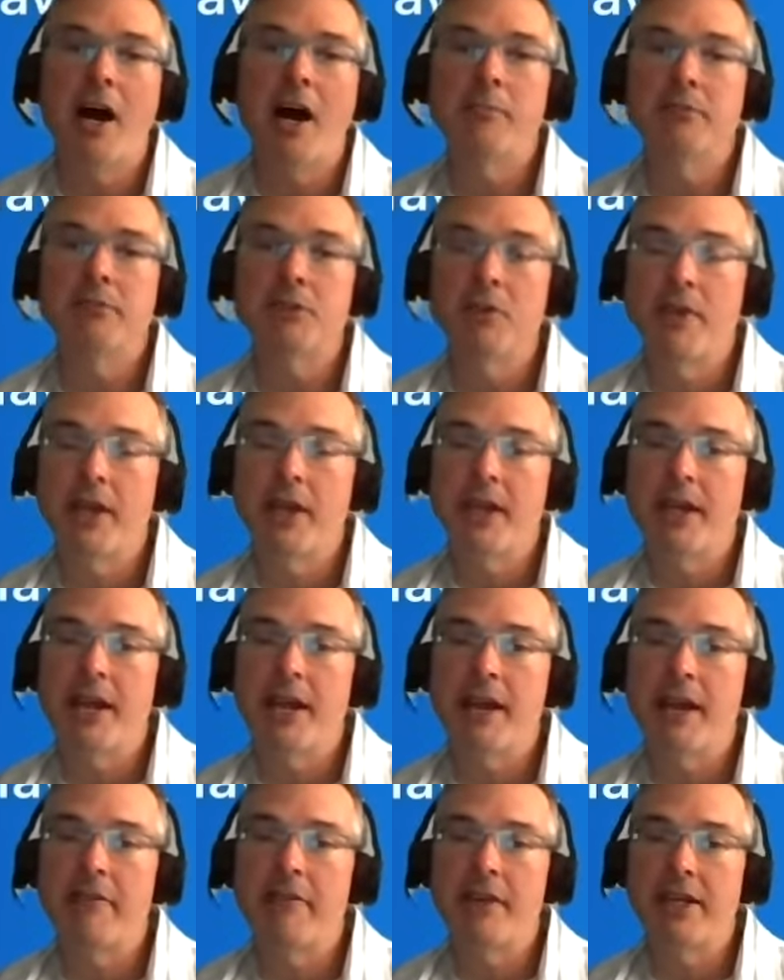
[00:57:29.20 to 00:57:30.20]
So they can
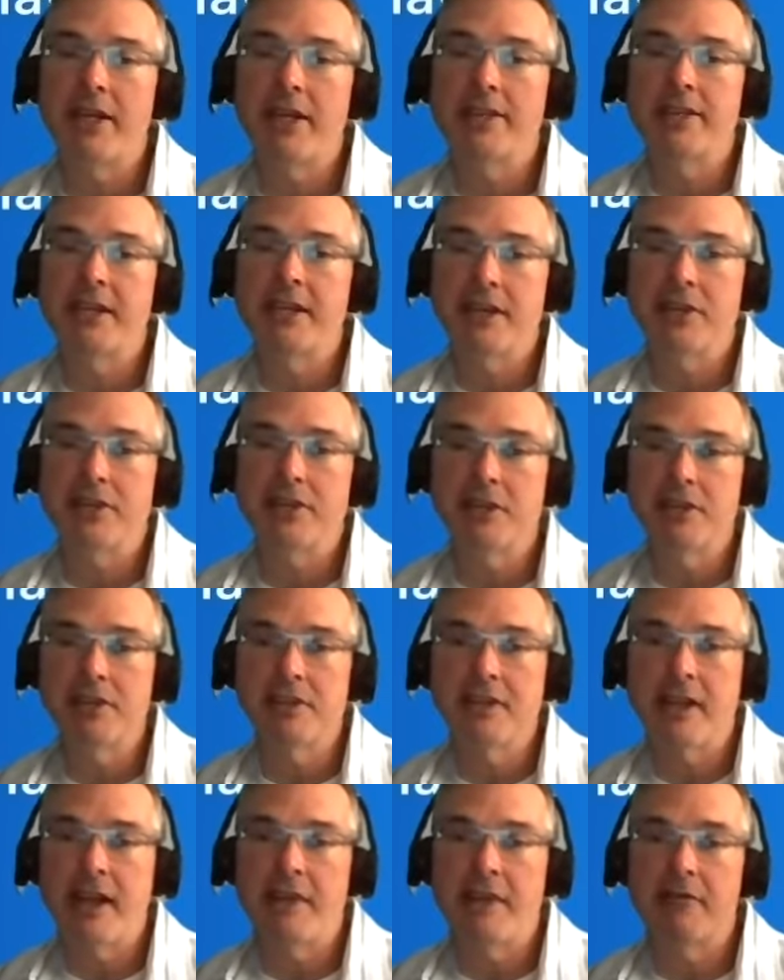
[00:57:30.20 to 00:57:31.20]
have a second
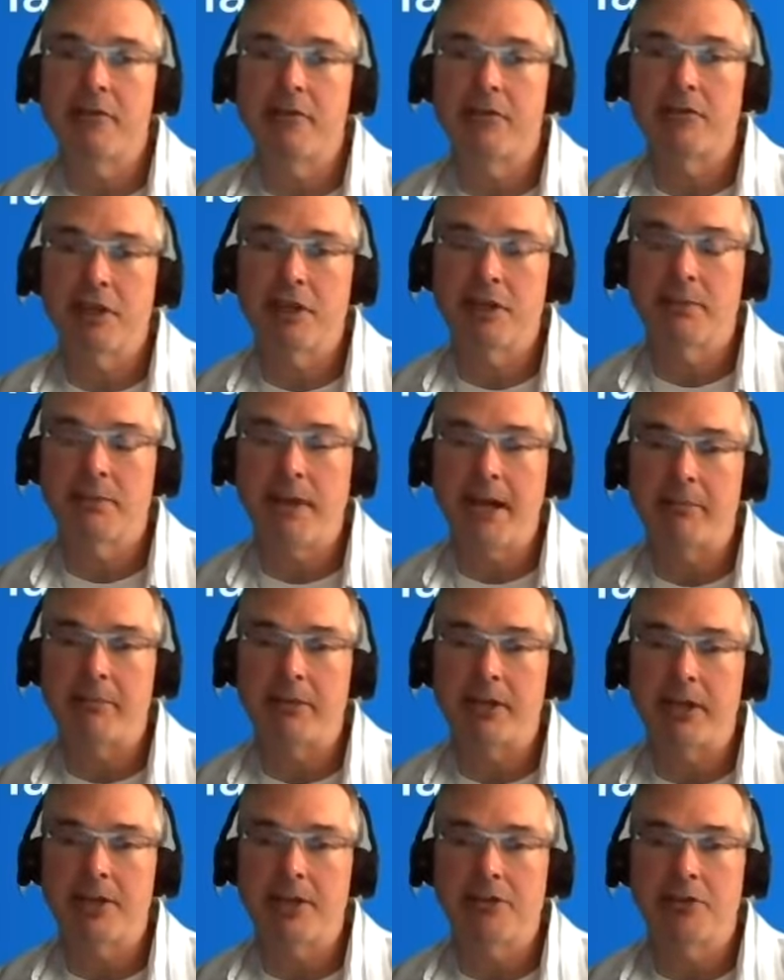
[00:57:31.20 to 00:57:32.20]
chance to have their adjustment
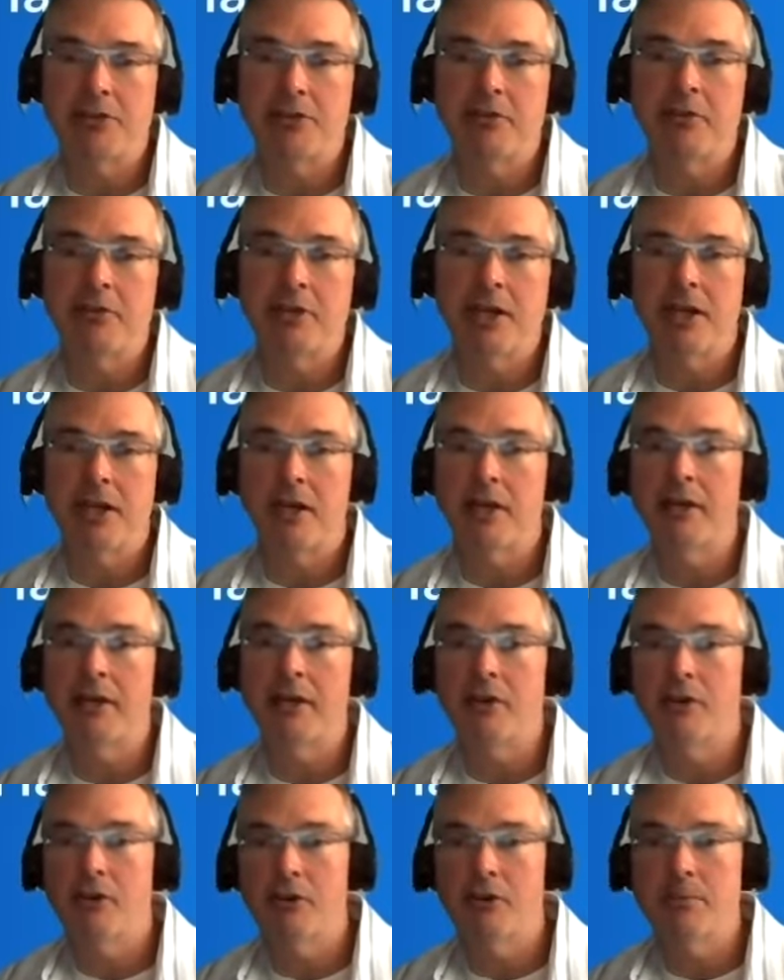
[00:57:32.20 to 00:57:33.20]
application
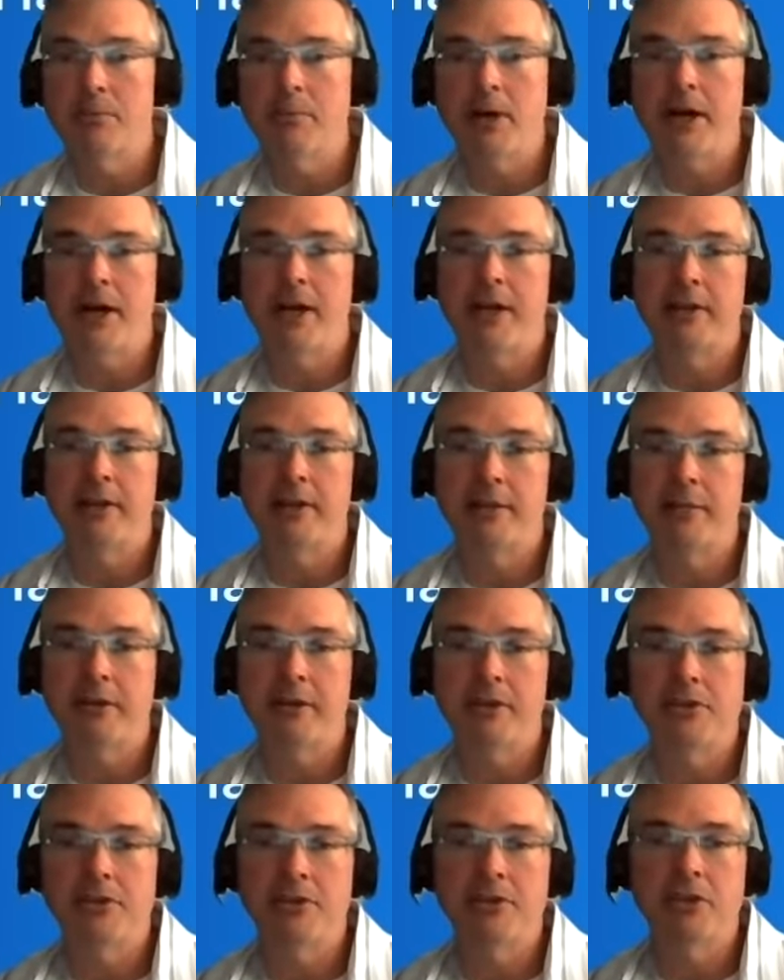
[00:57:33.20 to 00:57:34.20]
heard by the
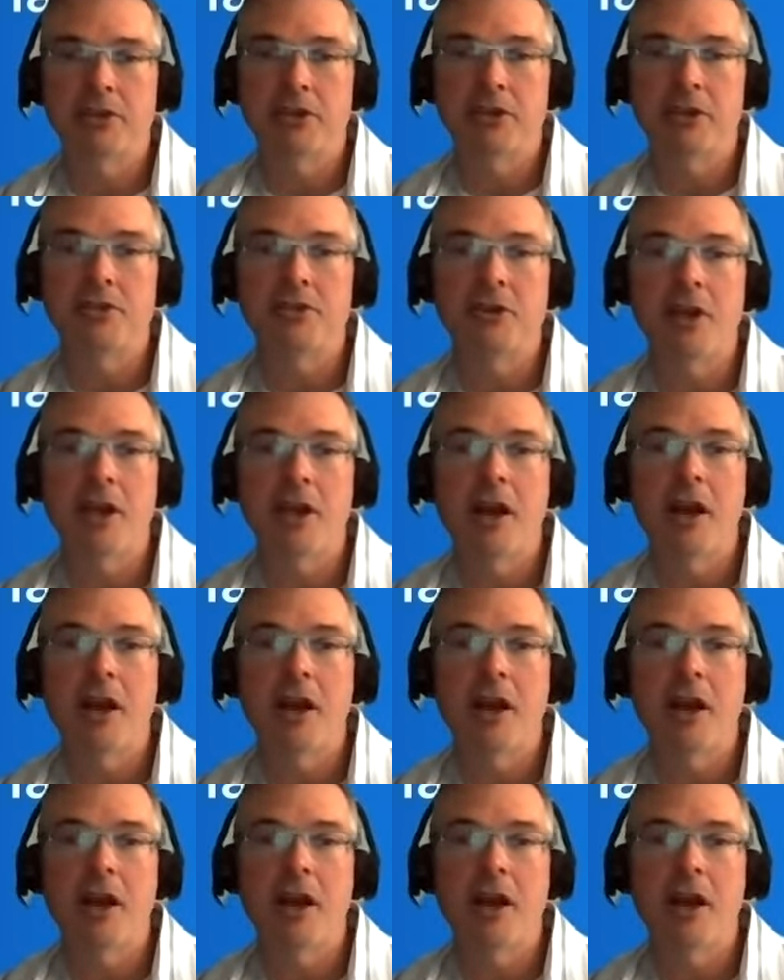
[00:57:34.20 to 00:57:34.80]
immigration judge.